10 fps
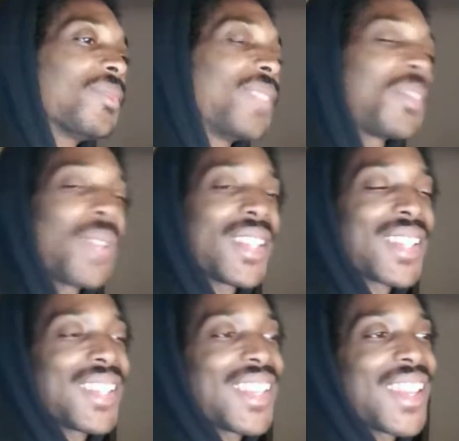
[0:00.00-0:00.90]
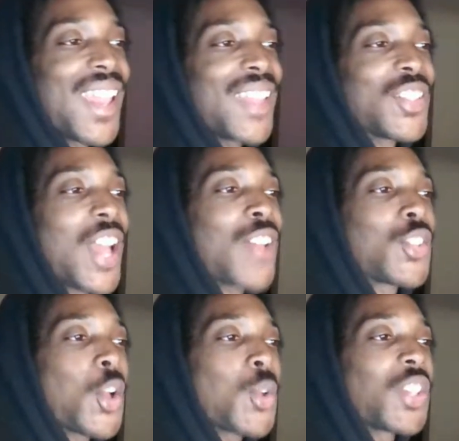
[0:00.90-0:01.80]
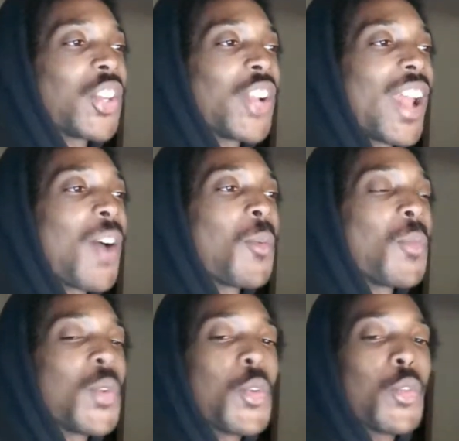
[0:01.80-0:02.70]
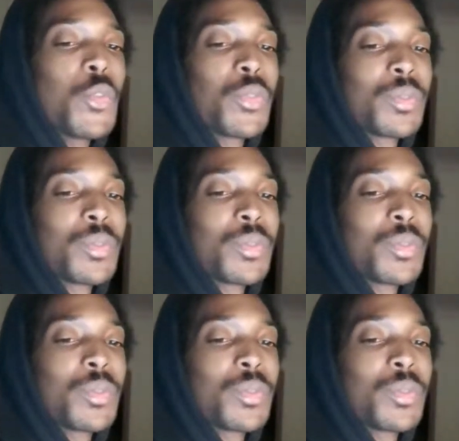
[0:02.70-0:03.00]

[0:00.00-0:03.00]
This man said, "Yeah, hey, John Jones here now. Move."